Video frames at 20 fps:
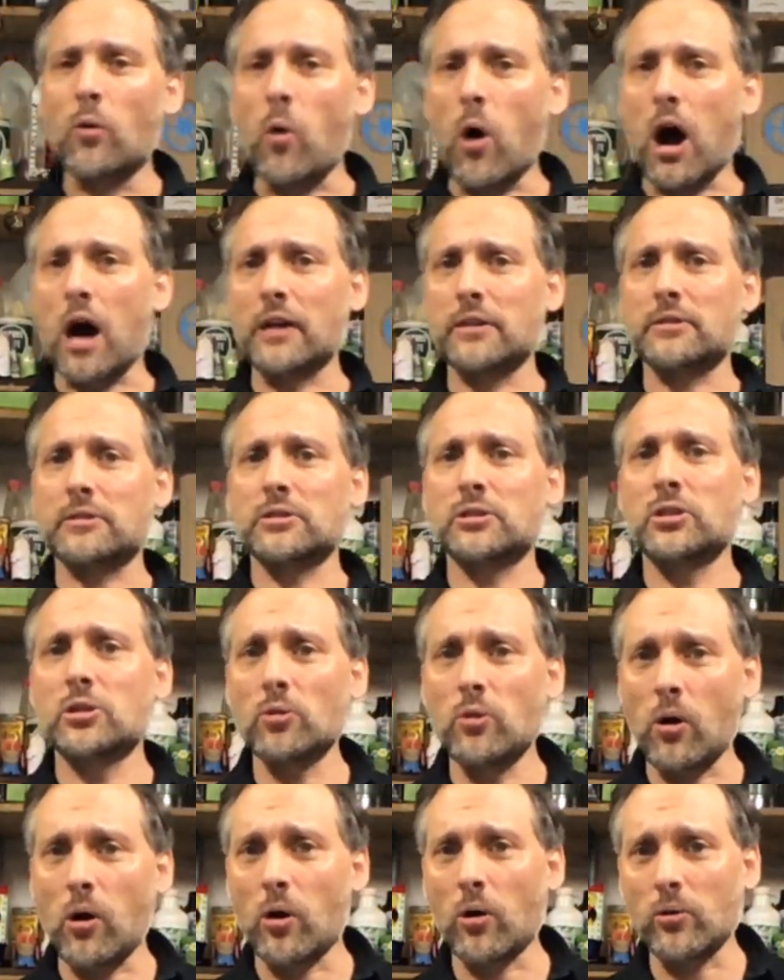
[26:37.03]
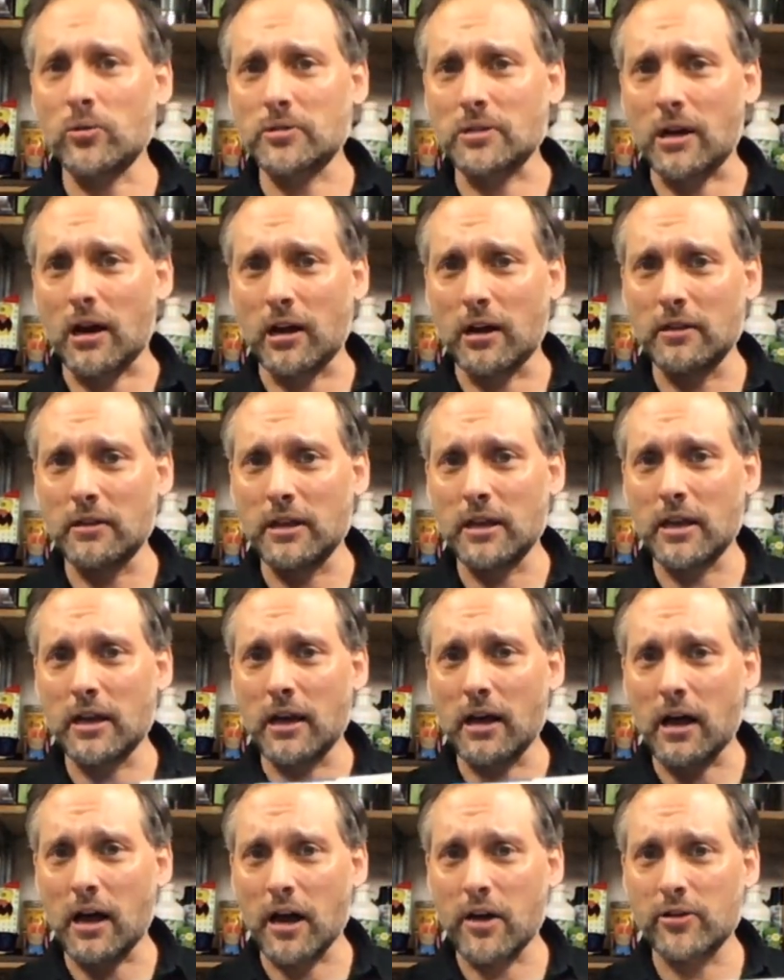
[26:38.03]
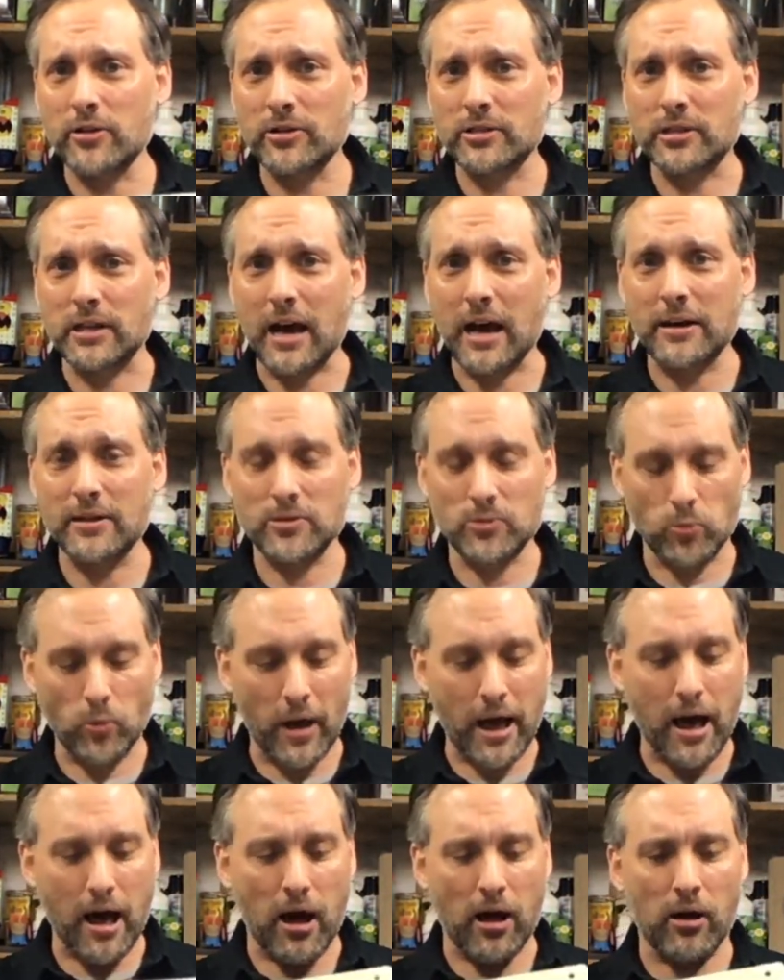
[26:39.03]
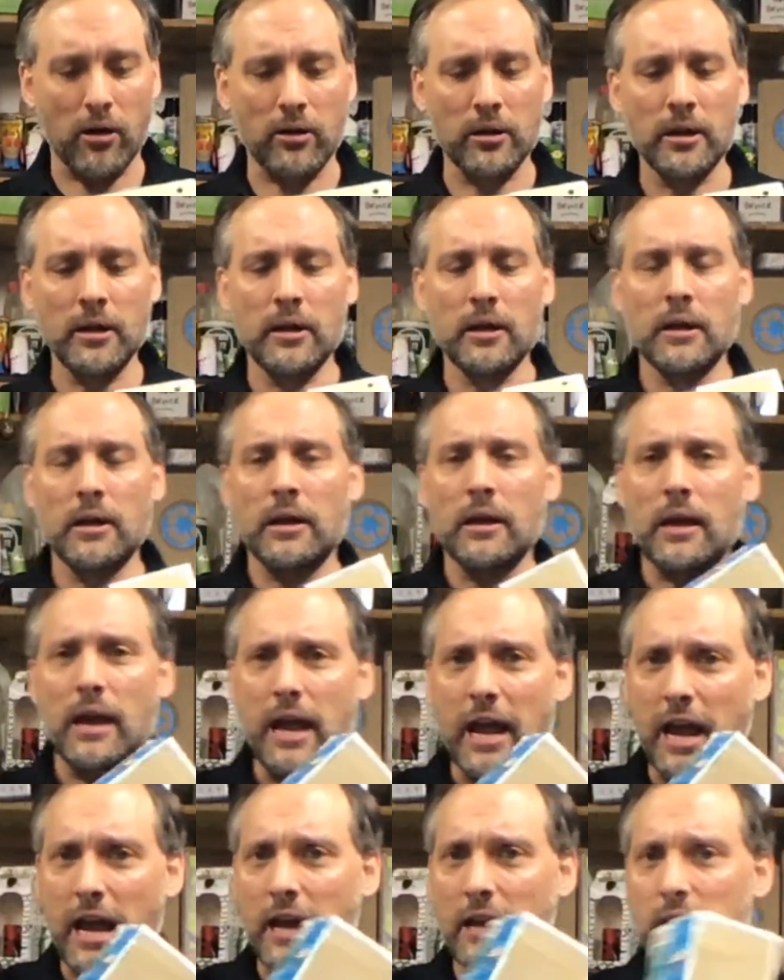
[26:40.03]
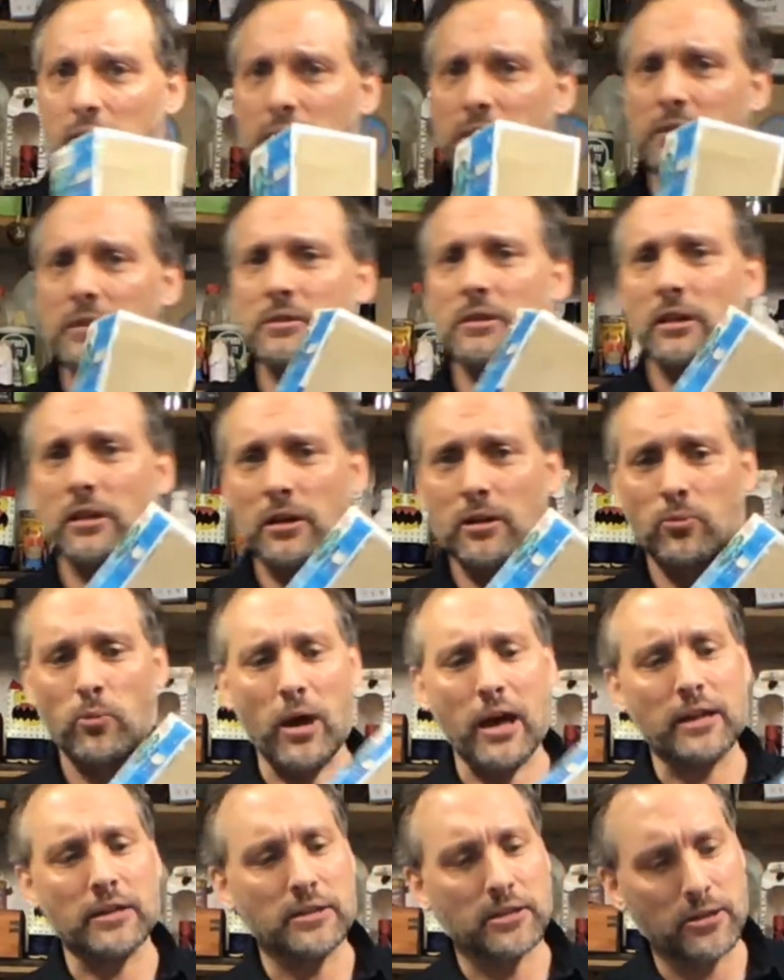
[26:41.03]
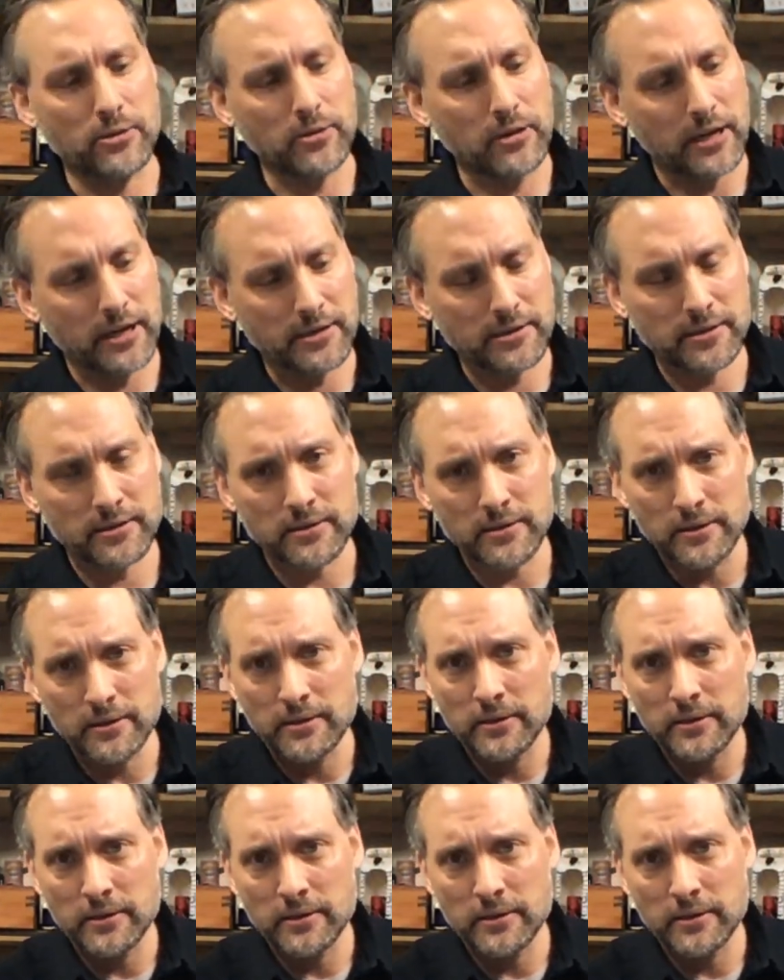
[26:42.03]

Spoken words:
want 2 holes on the other side as well, and this is a good way to do this.